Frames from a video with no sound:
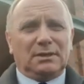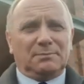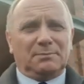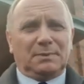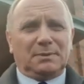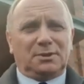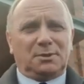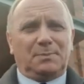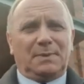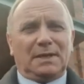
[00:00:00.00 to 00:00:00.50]

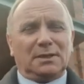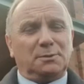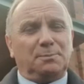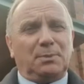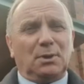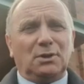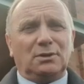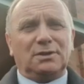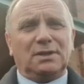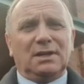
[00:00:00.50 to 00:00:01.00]
space
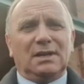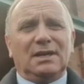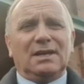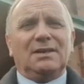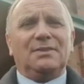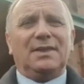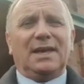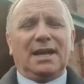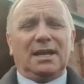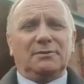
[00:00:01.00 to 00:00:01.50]
booked,
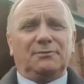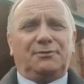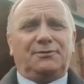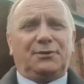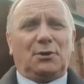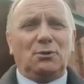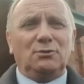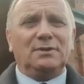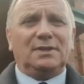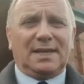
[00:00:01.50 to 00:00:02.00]
then
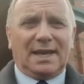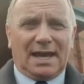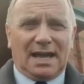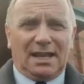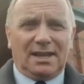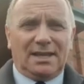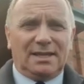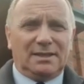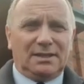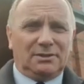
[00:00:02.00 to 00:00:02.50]
phone
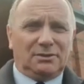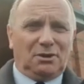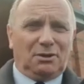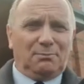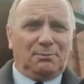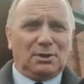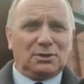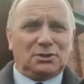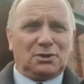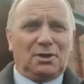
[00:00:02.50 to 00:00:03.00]
Callie. The
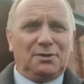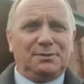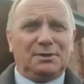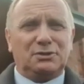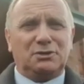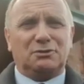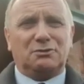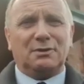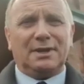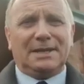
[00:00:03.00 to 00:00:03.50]
number's on the
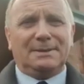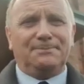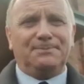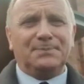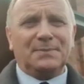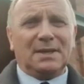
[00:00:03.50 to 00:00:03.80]
screen.